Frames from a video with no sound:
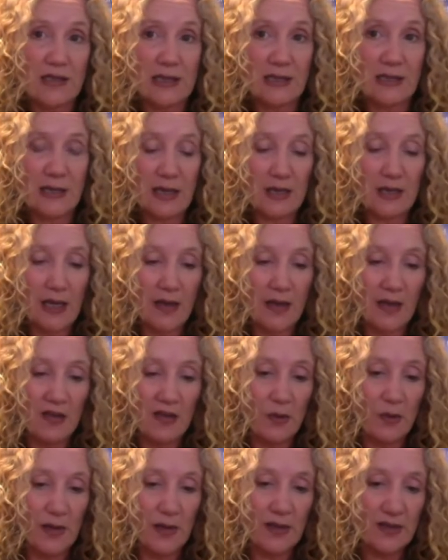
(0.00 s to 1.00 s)
and, and, and
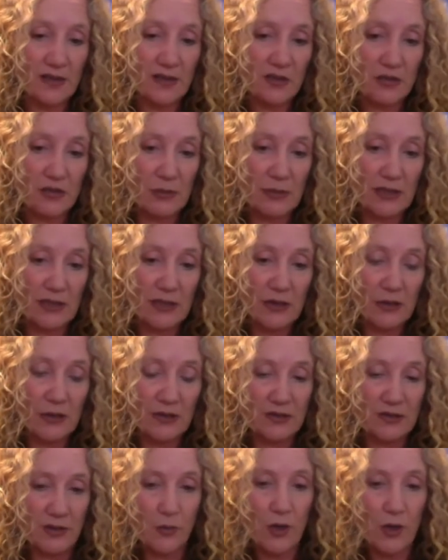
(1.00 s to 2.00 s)
that's why it's extremely
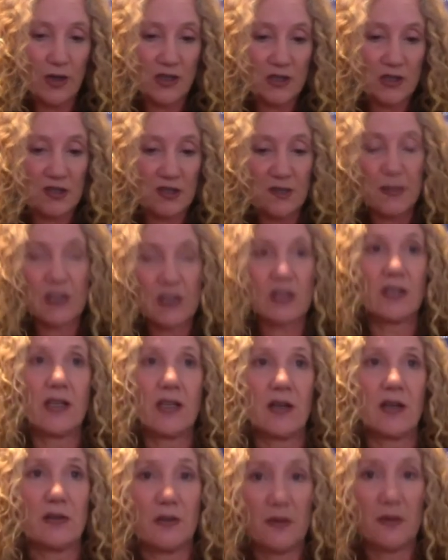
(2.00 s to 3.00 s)
closely watched, especially
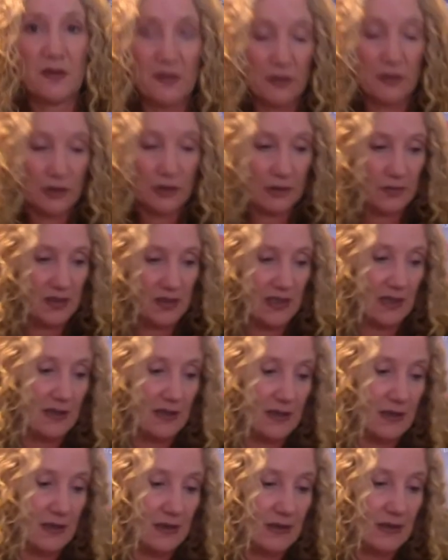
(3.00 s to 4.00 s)
under the
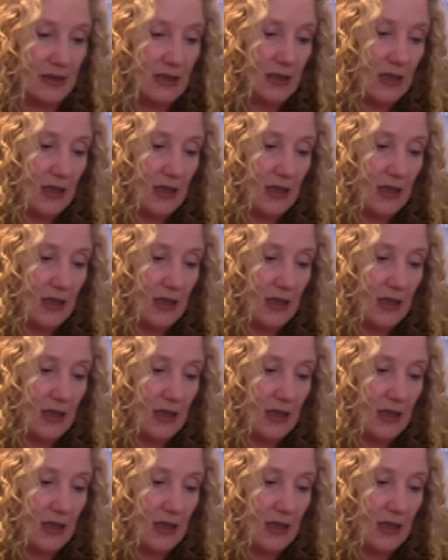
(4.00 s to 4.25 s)
circumstances.